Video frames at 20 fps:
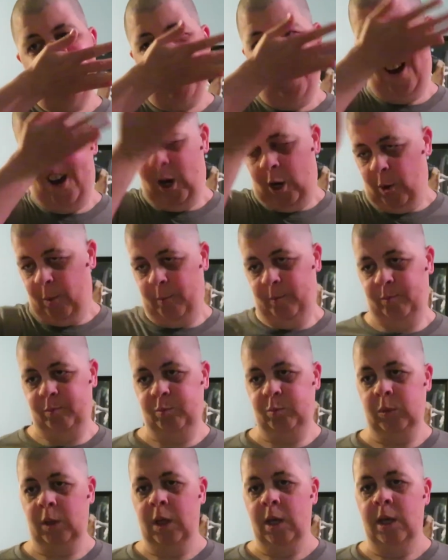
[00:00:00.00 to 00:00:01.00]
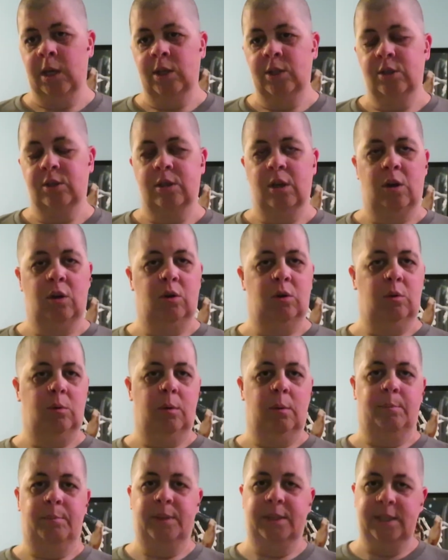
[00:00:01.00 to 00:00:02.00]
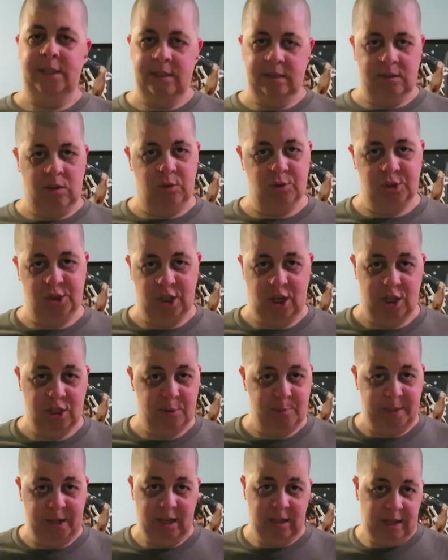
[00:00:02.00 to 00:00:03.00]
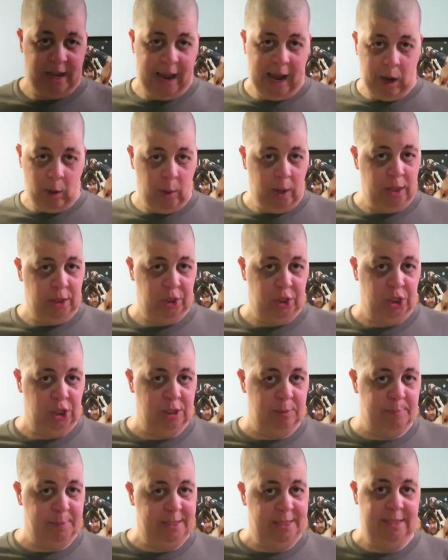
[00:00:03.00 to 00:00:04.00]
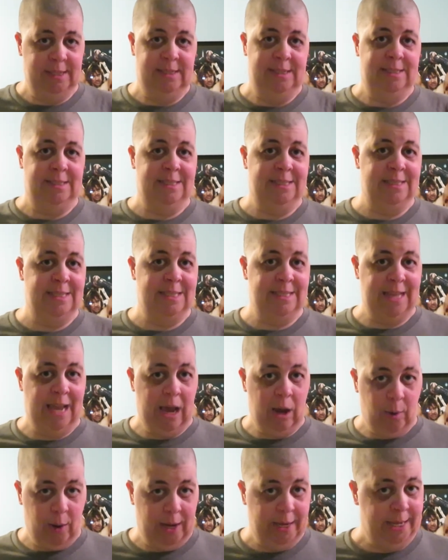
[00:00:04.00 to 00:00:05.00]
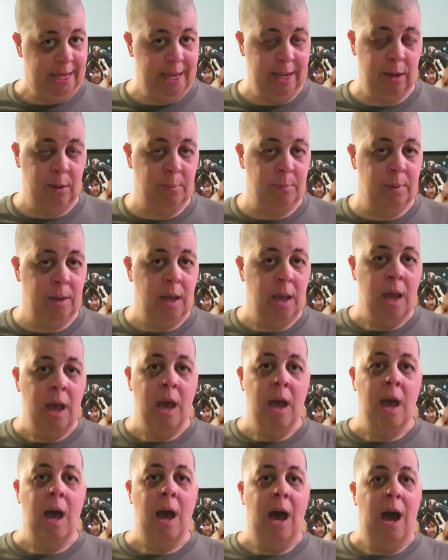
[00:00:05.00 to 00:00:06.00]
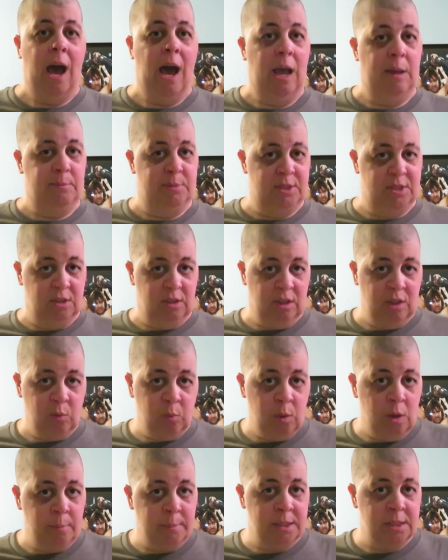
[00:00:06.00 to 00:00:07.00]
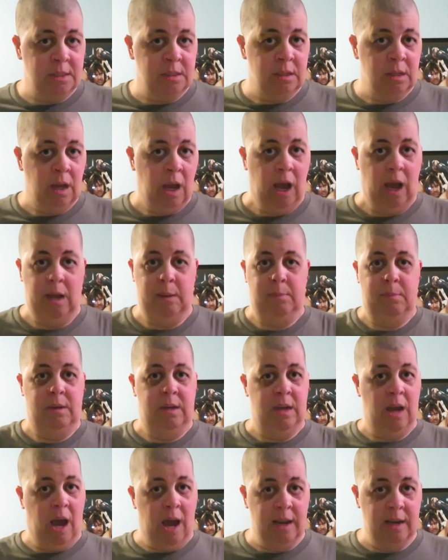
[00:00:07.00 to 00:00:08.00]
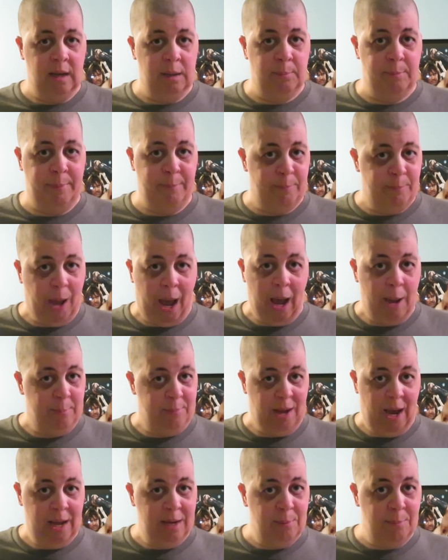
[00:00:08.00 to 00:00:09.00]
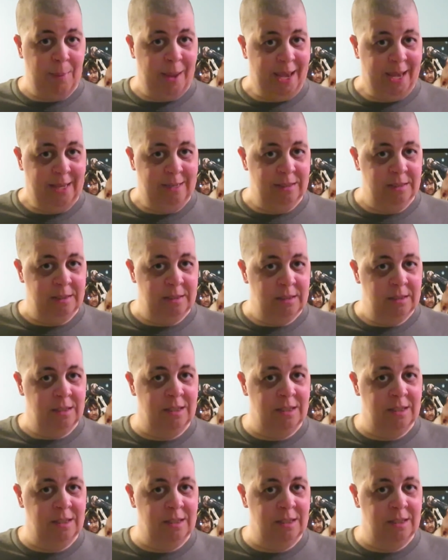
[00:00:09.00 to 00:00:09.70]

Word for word: Um, so please don't judge me on how I look because this is how I am. I'm still a woman. I'm not a, I'm not a man.